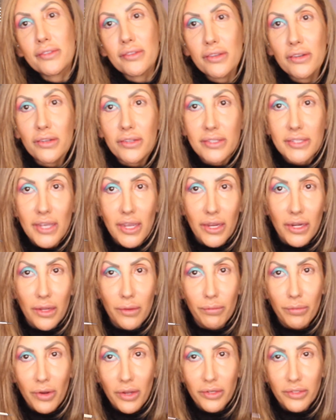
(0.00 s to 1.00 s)
little tiny
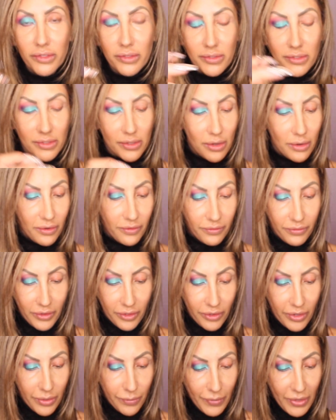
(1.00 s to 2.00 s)
brush. It's
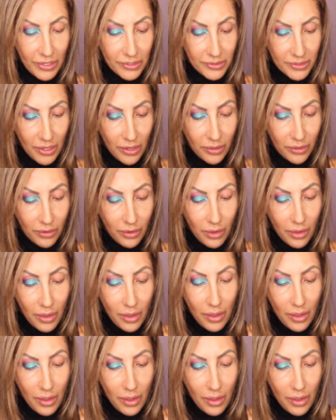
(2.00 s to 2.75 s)
very amazing.